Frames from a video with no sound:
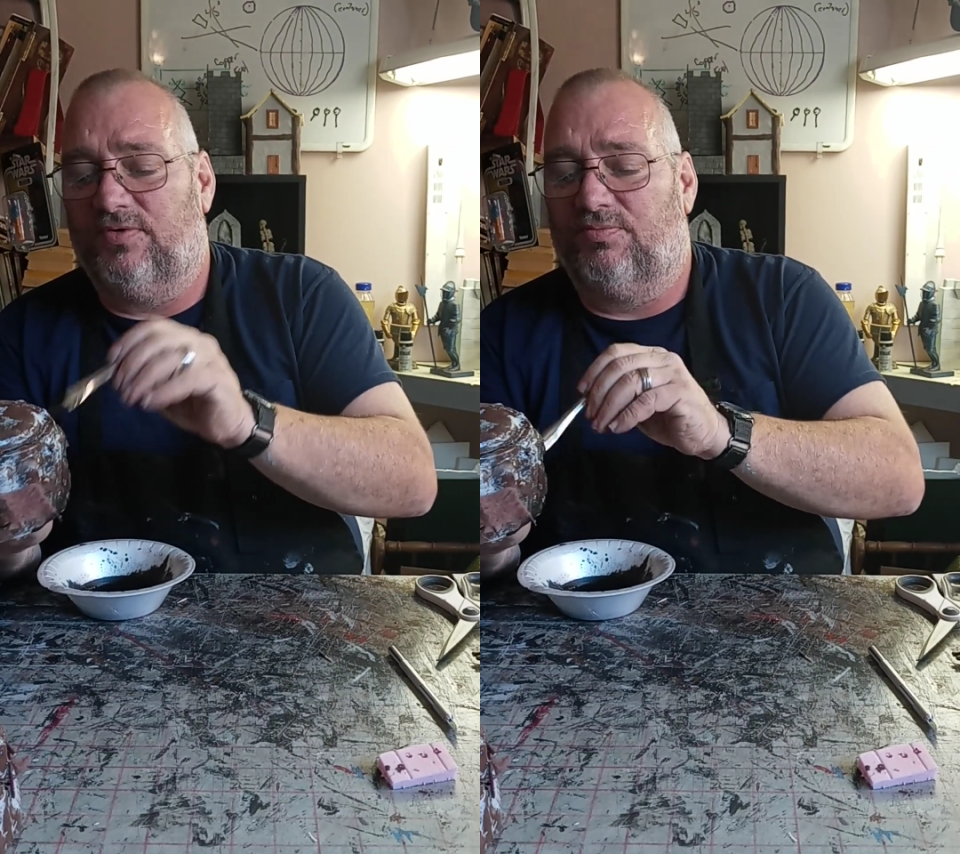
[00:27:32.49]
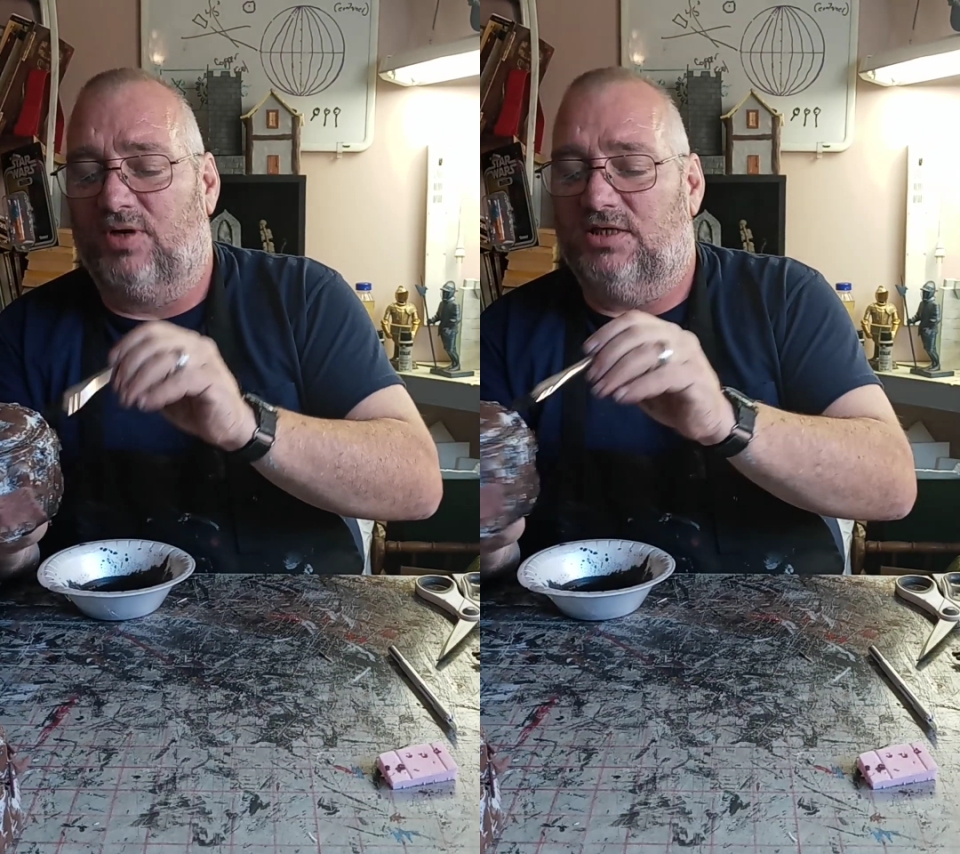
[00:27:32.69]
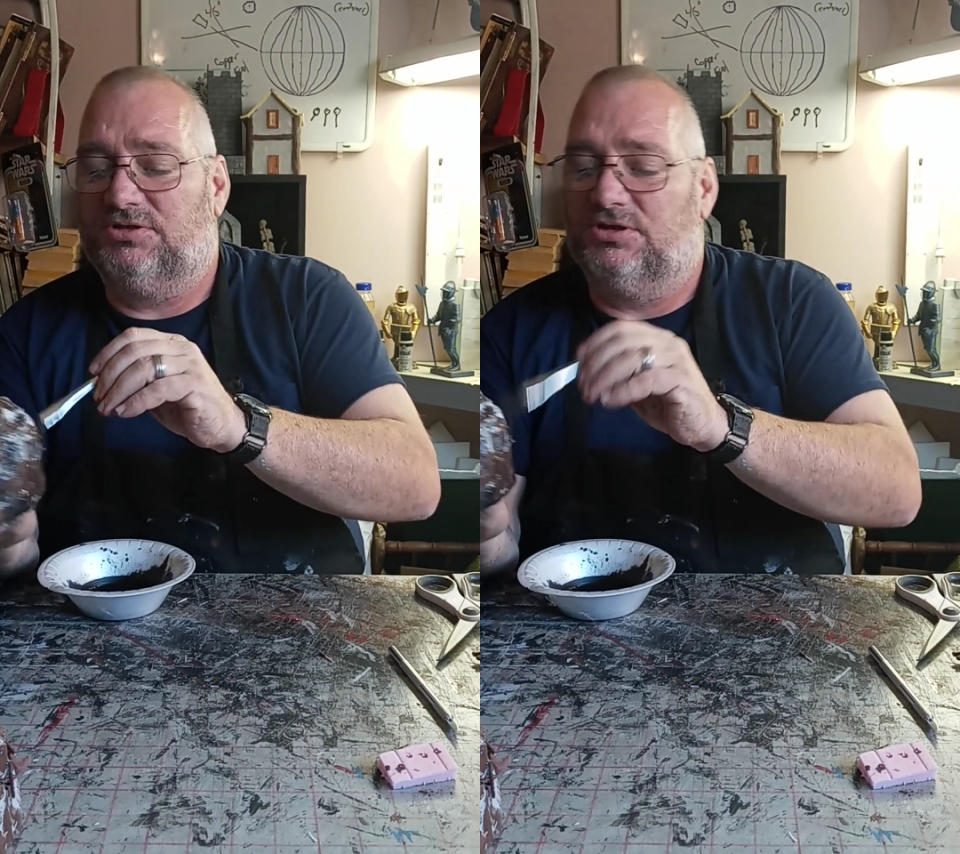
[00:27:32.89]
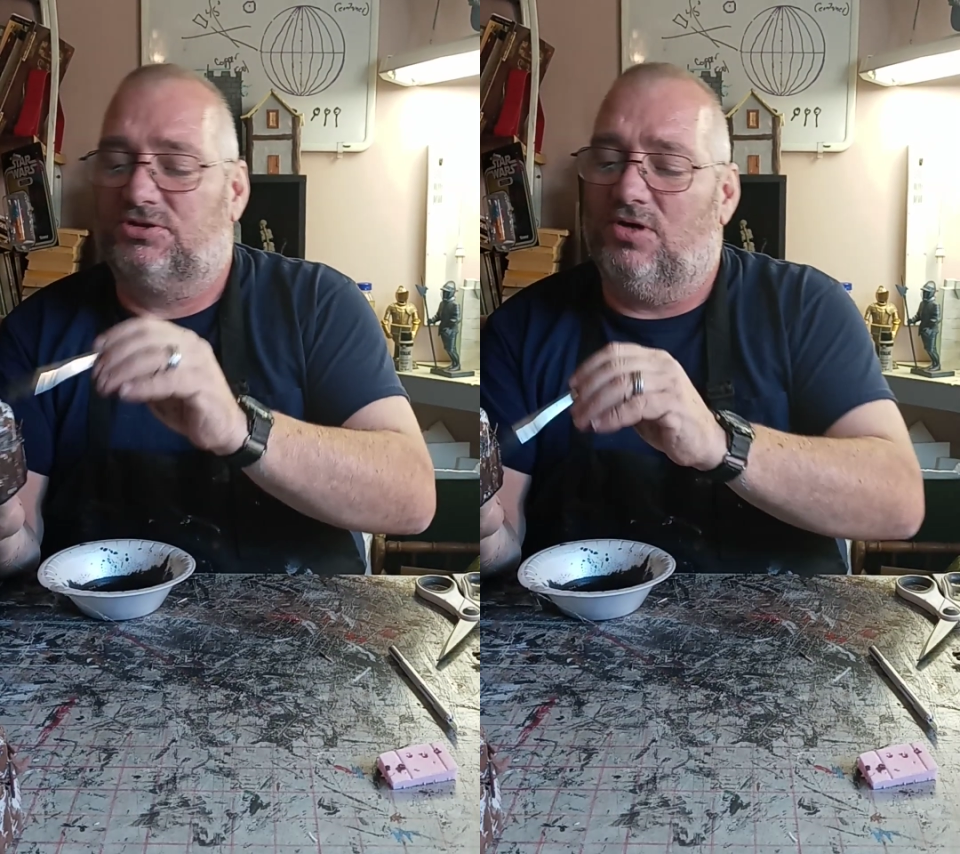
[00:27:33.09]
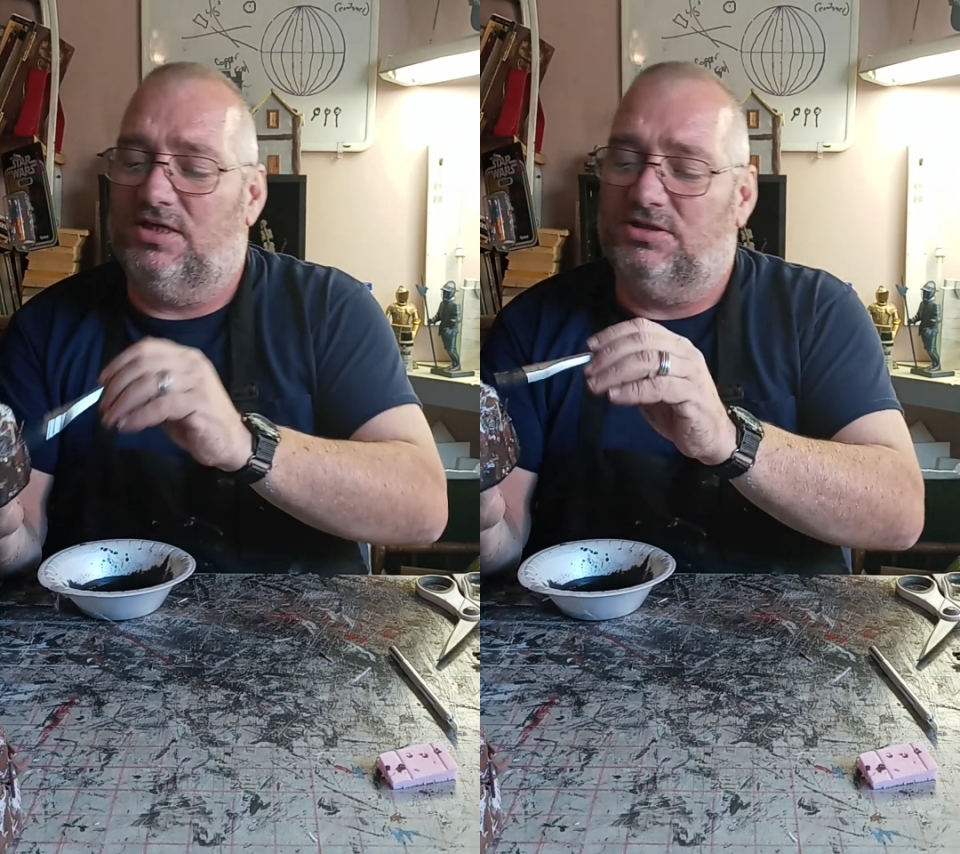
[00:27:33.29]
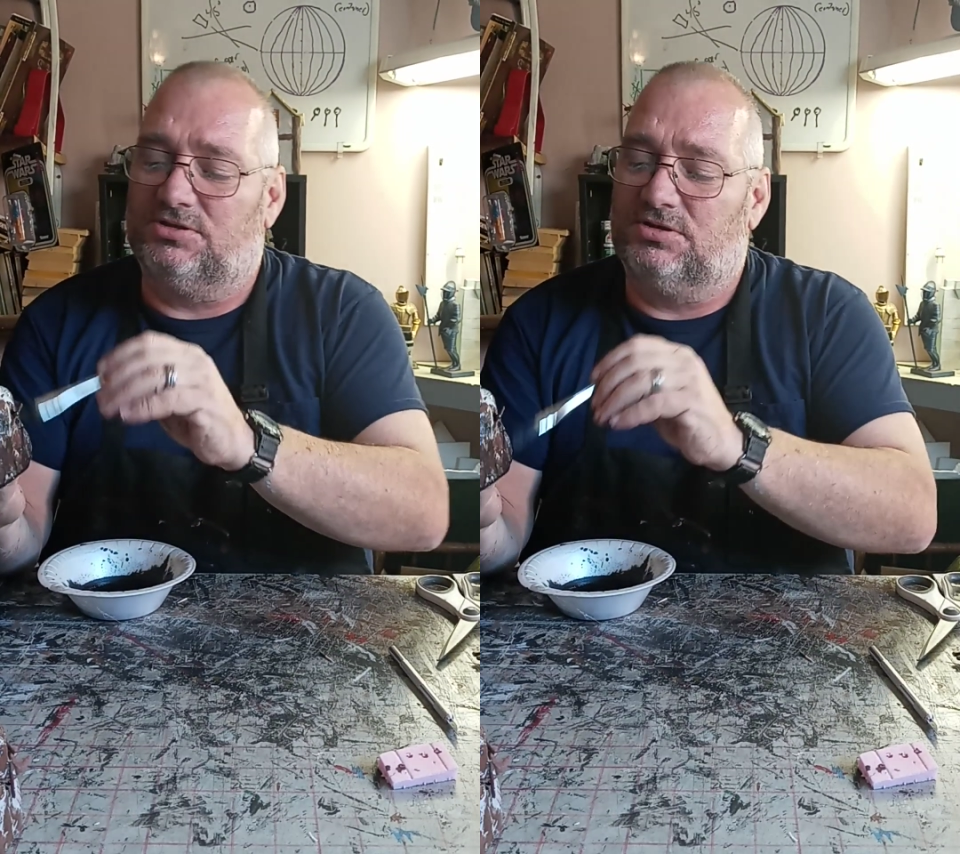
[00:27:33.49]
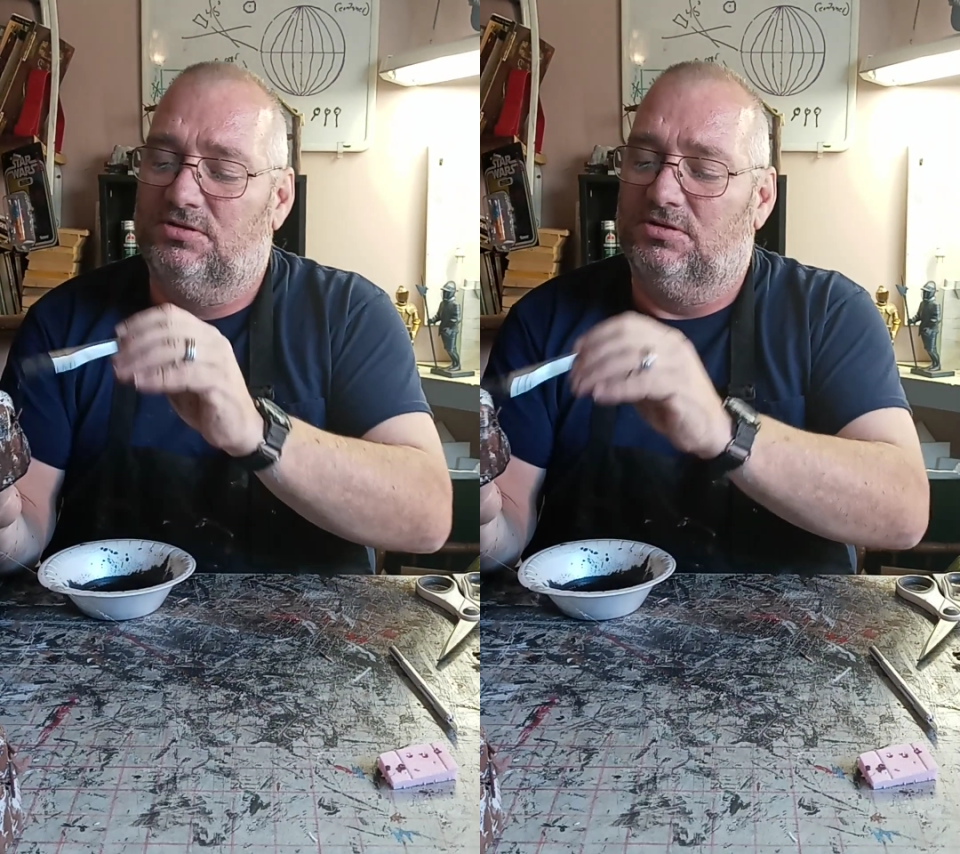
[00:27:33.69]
your brush. Just go ahead and just